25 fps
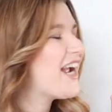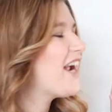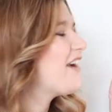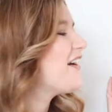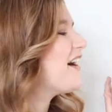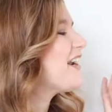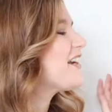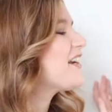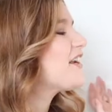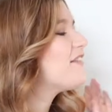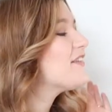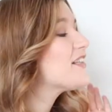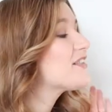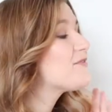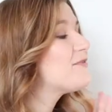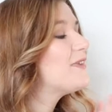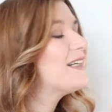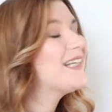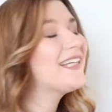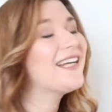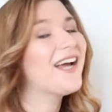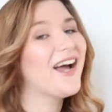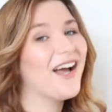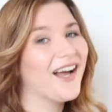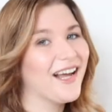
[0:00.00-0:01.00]
I know it's
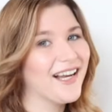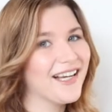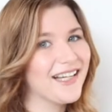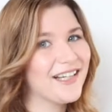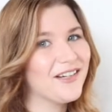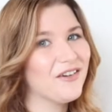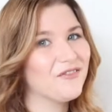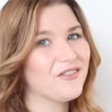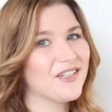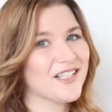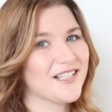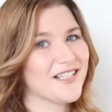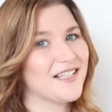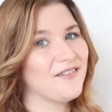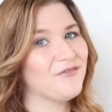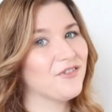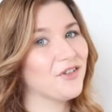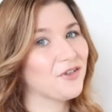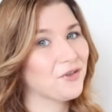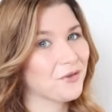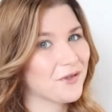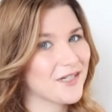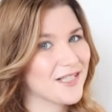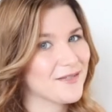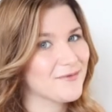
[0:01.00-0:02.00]
really early, obviously, for
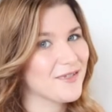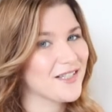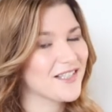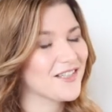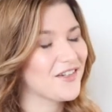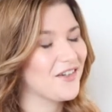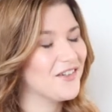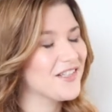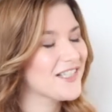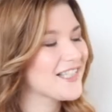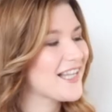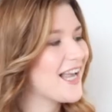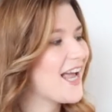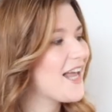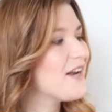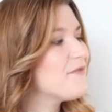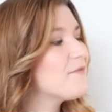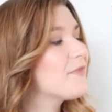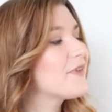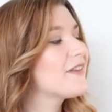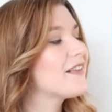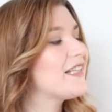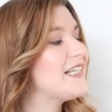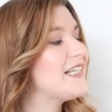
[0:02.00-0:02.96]
Christmas content, but